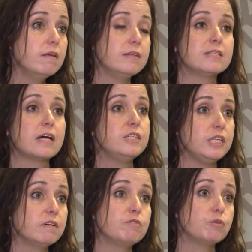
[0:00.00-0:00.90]
This
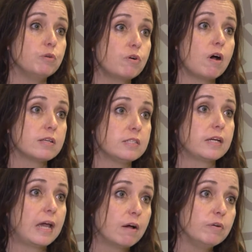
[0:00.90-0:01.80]
idea of true cost
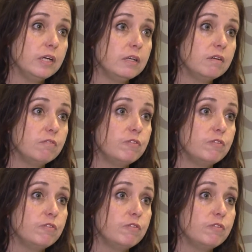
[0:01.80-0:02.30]
accounting in